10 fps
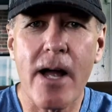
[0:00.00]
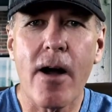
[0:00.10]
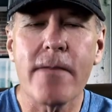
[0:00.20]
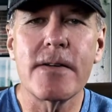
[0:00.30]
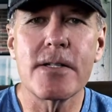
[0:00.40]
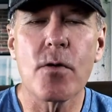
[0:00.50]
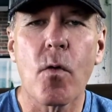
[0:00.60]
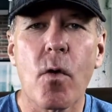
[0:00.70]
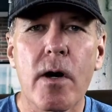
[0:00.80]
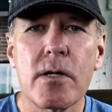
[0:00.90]
office
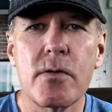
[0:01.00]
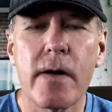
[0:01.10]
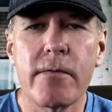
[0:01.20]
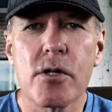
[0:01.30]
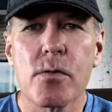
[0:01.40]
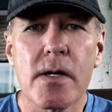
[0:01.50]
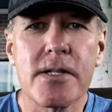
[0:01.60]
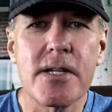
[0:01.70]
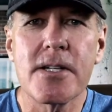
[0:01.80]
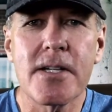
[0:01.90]
or to a virtual
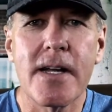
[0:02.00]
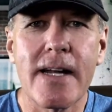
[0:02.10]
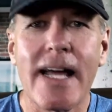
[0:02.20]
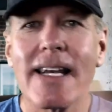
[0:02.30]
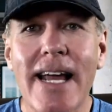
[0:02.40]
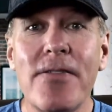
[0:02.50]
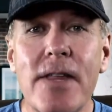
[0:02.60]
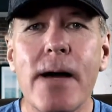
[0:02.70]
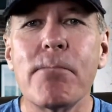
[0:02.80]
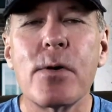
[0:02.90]
assistant and let
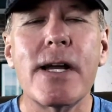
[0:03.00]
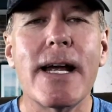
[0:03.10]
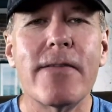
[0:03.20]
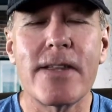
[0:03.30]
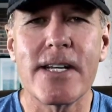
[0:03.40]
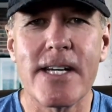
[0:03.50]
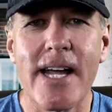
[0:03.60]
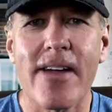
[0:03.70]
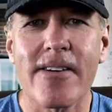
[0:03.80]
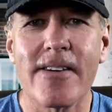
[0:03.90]
them put everything
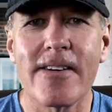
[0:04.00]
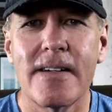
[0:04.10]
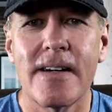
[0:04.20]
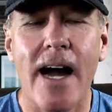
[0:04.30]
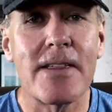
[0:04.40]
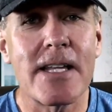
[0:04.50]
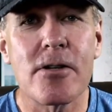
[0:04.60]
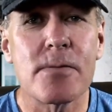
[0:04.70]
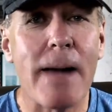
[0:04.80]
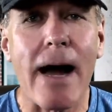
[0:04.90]
together. I think
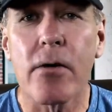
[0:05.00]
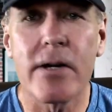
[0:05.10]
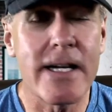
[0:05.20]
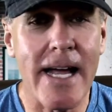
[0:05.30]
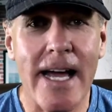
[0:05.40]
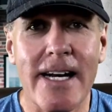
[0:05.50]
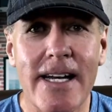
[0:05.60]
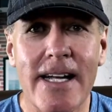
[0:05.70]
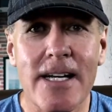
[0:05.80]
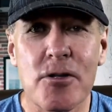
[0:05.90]
there's power in
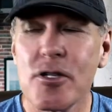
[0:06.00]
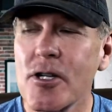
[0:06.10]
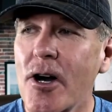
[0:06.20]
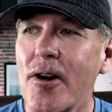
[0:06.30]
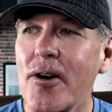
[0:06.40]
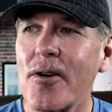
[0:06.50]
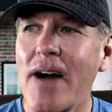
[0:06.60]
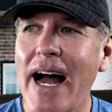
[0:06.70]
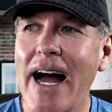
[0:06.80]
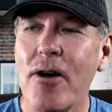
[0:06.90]
editing, so
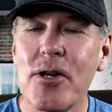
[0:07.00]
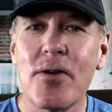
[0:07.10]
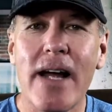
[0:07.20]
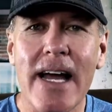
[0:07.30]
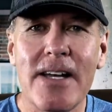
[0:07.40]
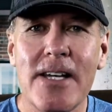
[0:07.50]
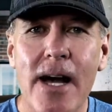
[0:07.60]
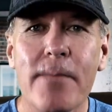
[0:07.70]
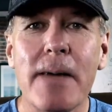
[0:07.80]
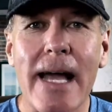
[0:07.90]
how you end
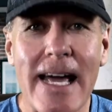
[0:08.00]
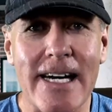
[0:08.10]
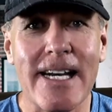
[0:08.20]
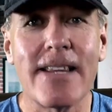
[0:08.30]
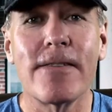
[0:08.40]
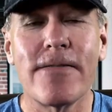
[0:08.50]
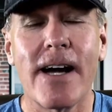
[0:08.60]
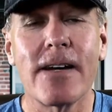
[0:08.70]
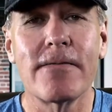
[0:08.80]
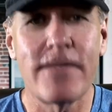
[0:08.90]
up editing the
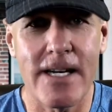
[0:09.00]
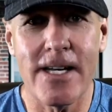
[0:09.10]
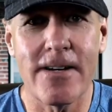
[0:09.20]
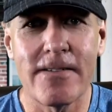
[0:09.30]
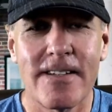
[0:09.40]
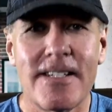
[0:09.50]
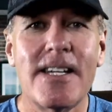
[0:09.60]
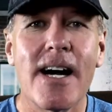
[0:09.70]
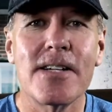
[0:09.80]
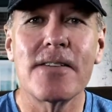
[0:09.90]
final video
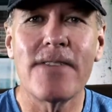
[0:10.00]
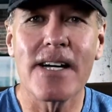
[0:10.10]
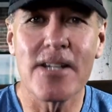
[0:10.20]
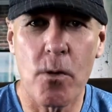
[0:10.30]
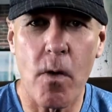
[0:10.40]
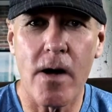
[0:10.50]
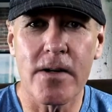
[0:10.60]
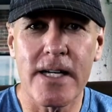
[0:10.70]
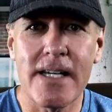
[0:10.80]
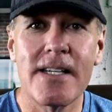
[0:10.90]
does affect the
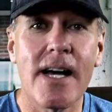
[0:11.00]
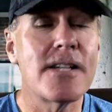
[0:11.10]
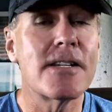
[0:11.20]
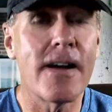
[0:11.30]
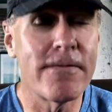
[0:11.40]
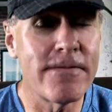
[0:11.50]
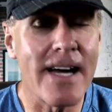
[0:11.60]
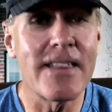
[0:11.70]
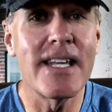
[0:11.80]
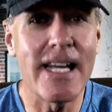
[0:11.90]
quality, does
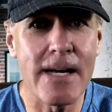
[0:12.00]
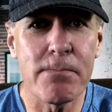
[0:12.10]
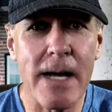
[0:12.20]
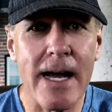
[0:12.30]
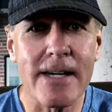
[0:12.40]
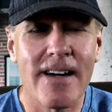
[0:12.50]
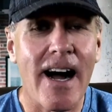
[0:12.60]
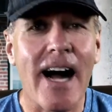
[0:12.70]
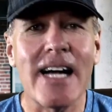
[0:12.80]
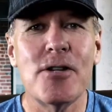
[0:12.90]
affect the impact.
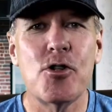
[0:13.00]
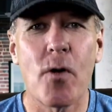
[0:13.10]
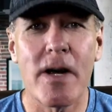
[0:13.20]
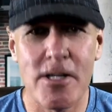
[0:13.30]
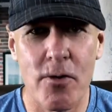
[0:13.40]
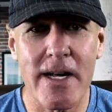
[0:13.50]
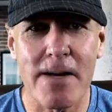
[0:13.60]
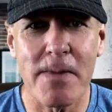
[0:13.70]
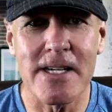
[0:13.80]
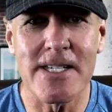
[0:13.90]
I enjoy doing it
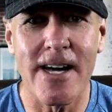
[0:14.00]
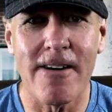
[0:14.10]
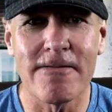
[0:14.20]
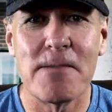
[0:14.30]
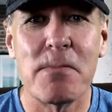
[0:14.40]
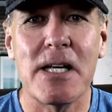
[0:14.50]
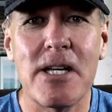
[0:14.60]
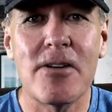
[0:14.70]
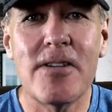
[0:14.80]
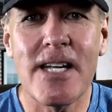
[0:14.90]
myself, but
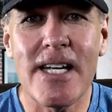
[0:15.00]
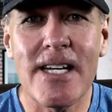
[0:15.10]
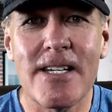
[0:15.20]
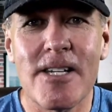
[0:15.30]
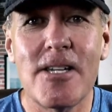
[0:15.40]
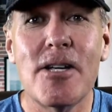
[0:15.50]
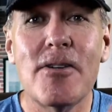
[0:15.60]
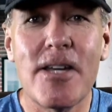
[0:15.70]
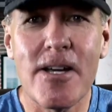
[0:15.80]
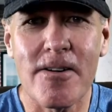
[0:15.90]
you need to do
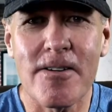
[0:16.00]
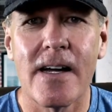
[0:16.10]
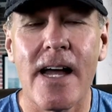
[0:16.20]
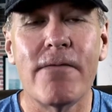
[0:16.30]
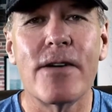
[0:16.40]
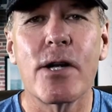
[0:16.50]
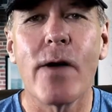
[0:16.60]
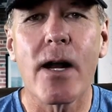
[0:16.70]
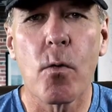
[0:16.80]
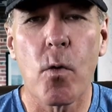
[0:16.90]
you and figure
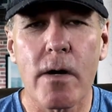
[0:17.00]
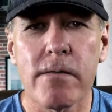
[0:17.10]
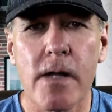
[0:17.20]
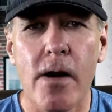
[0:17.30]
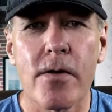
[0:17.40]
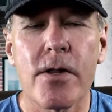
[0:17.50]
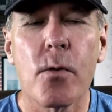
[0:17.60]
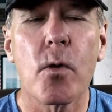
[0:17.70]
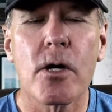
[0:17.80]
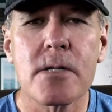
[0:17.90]
out a workflow that
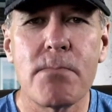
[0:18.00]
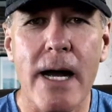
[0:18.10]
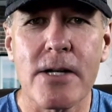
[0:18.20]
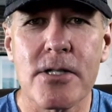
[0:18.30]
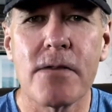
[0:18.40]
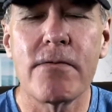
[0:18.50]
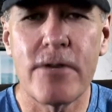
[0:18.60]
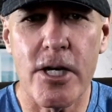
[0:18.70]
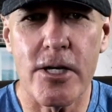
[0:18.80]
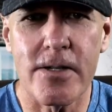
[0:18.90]
works best for
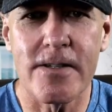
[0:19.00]
you.